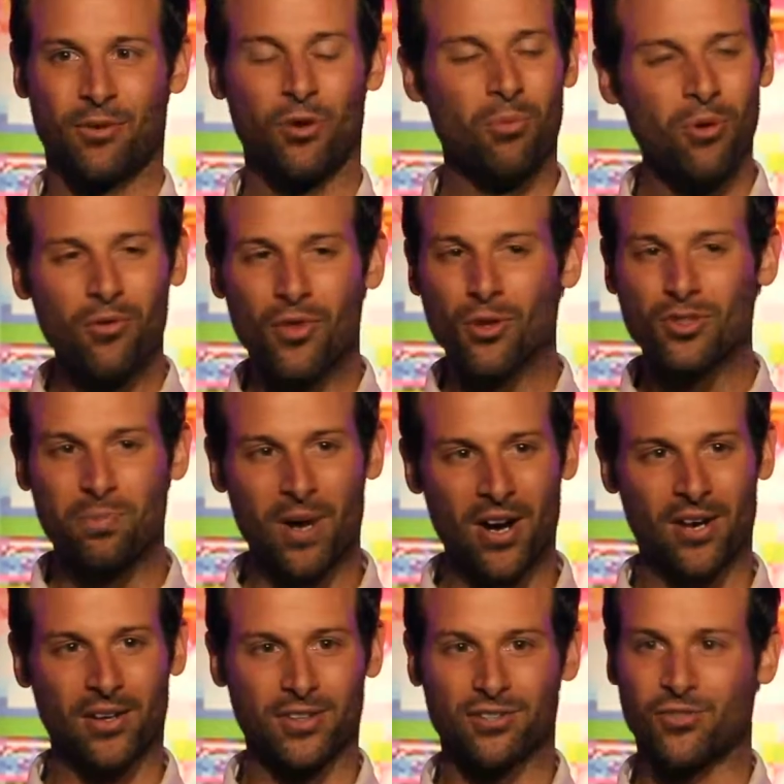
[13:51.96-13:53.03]
Remove those
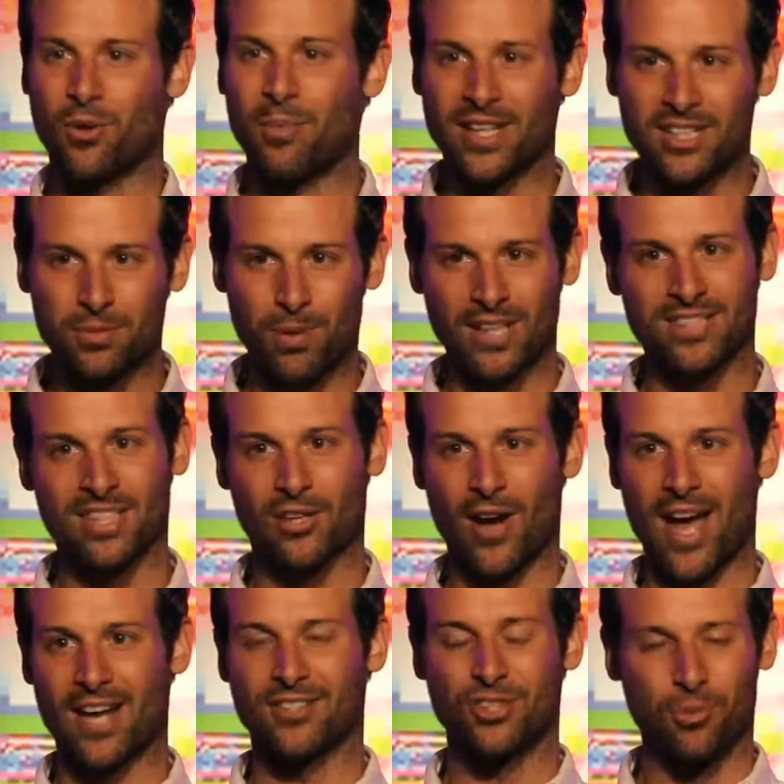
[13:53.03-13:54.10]
barriers from expressing
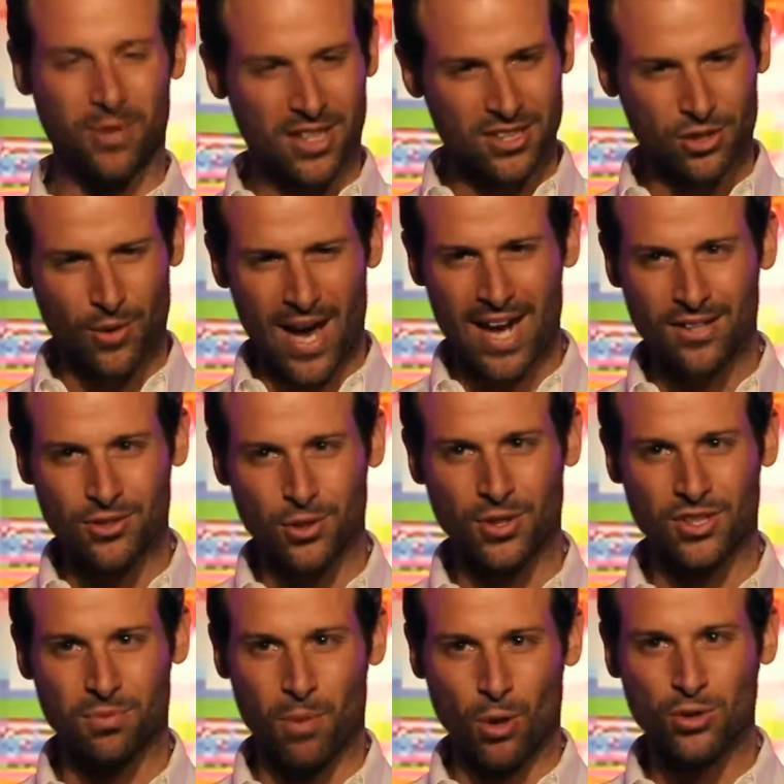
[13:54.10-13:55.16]
gratitude, because gratitude
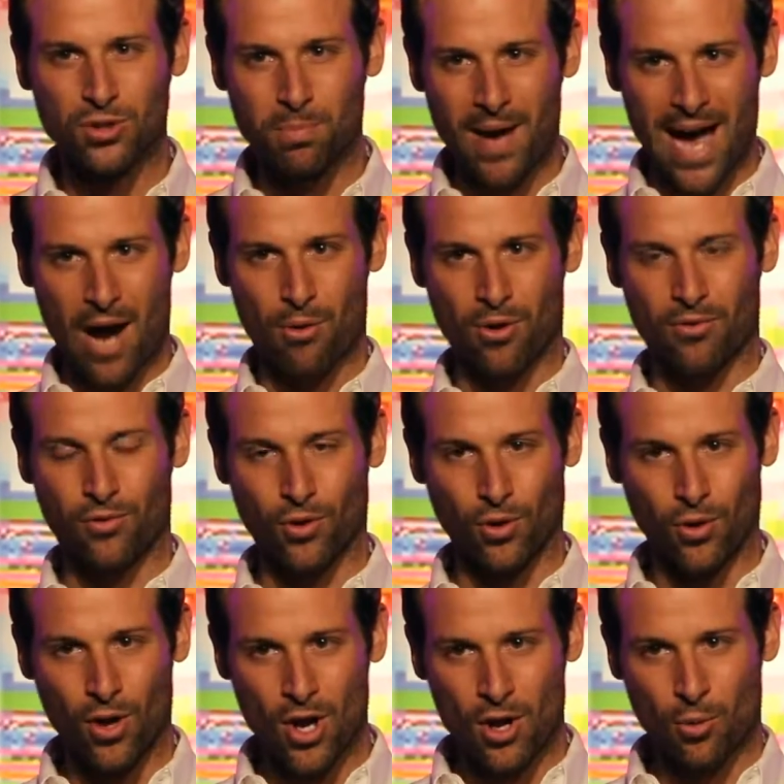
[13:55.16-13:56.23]
is most
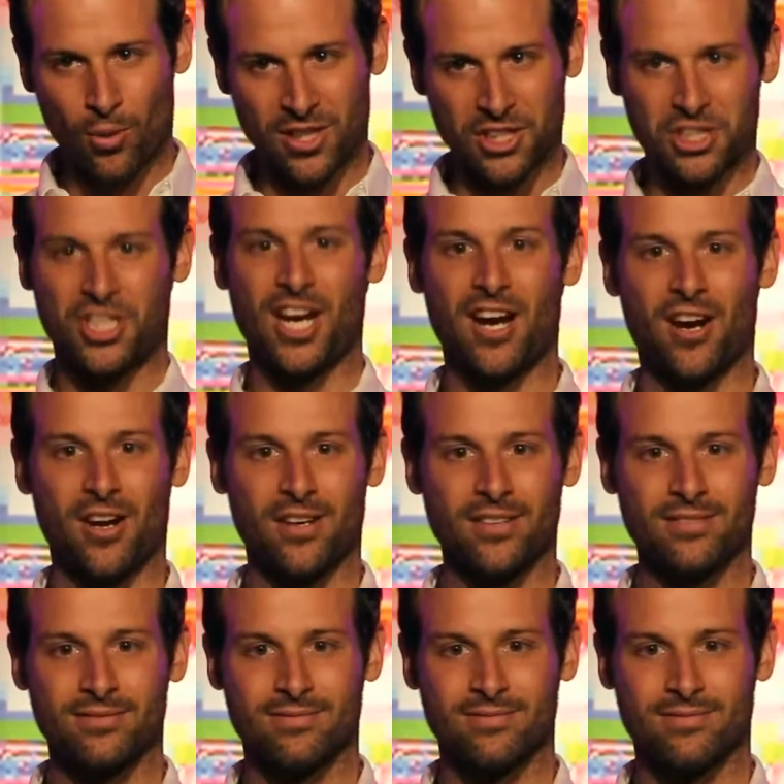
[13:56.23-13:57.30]
powerful when
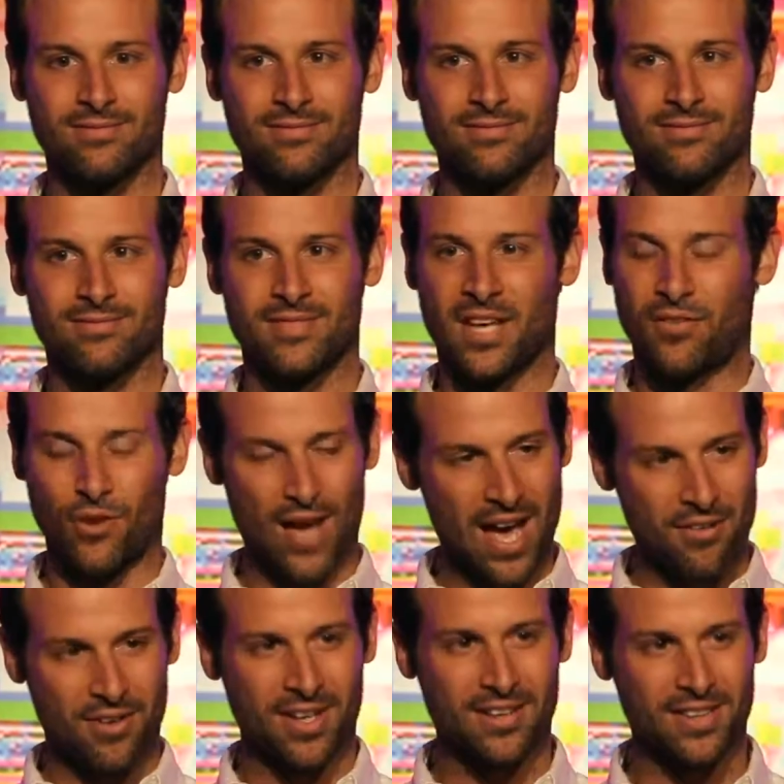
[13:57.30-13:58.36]
shared. If you
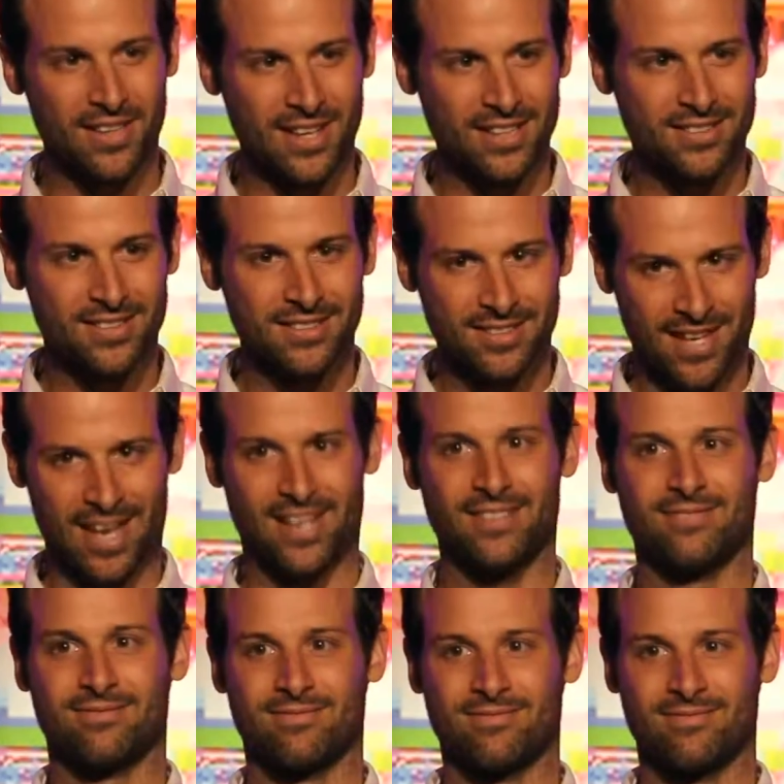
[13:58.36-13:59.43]
have anything nice to say
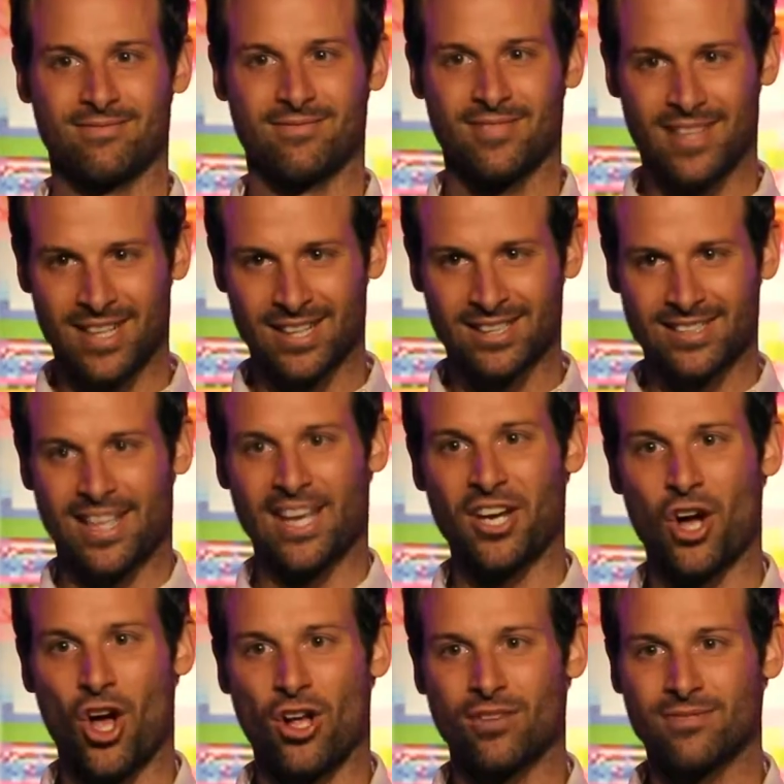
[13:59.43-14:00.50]

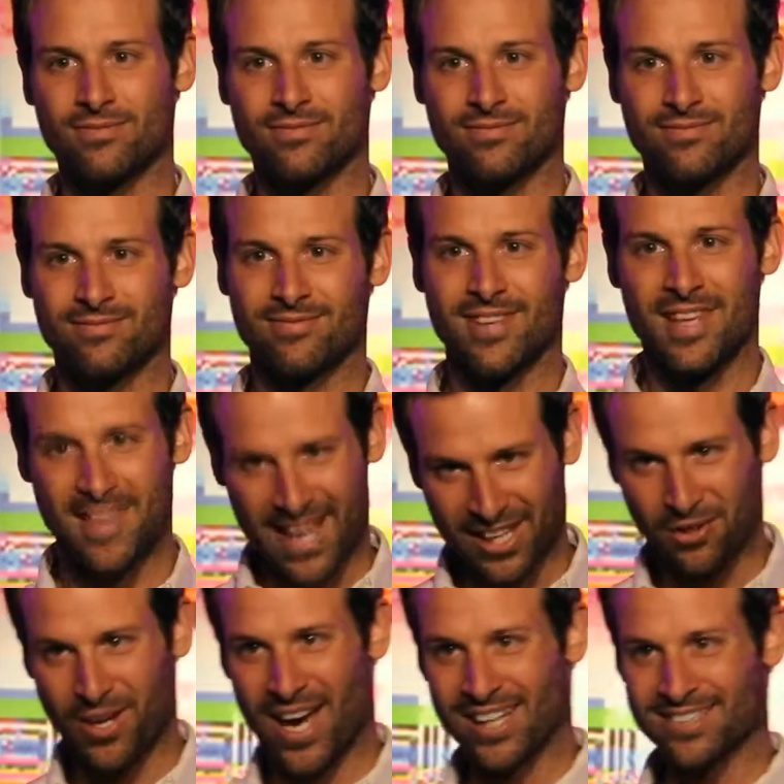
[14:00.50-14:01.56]
it all. Thank
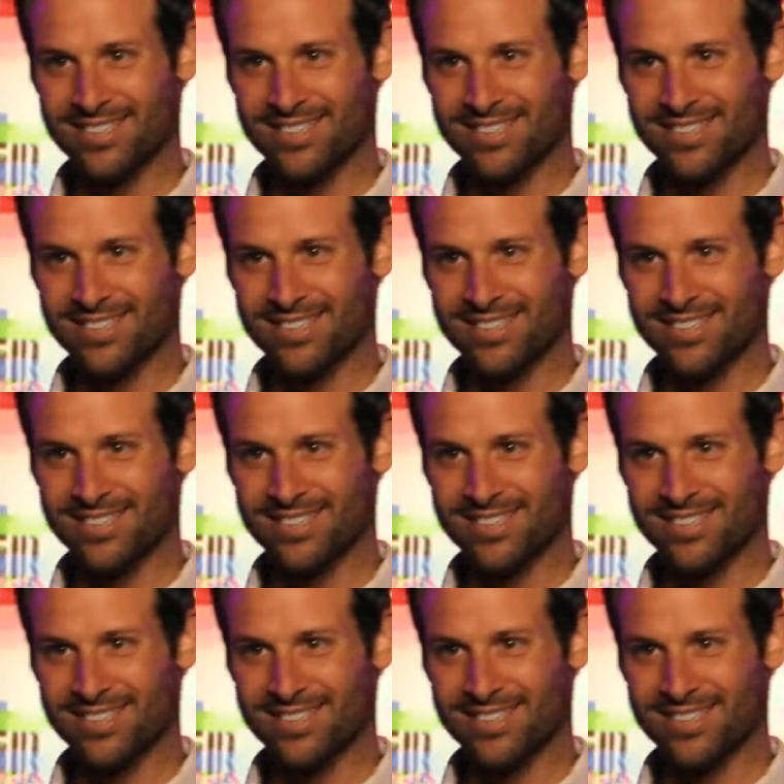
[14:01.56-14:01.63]
you.